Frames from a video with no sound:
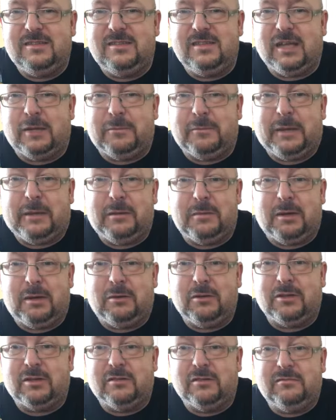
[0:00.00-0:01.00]
tell people
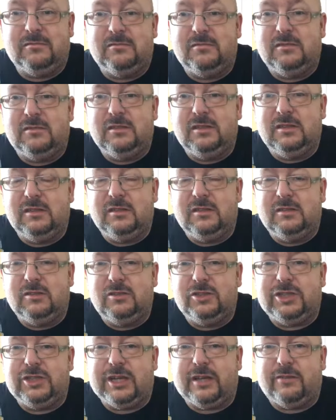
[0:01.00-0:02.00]
about it,
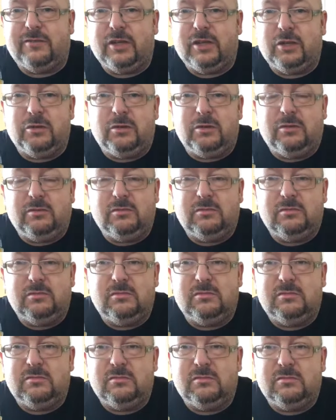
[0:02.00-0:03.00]
share the video.
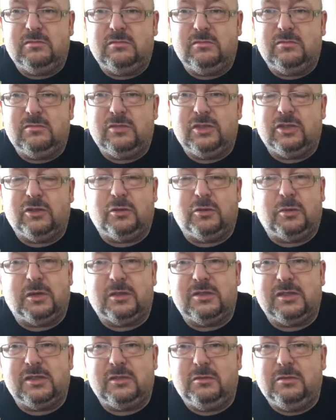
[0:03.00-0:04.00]
You know what
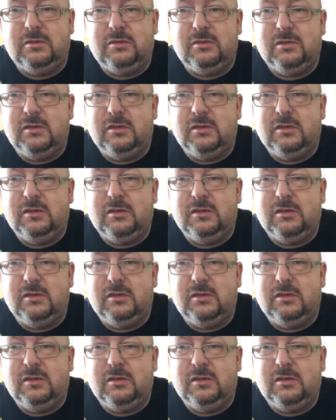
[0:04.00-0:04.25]
to do.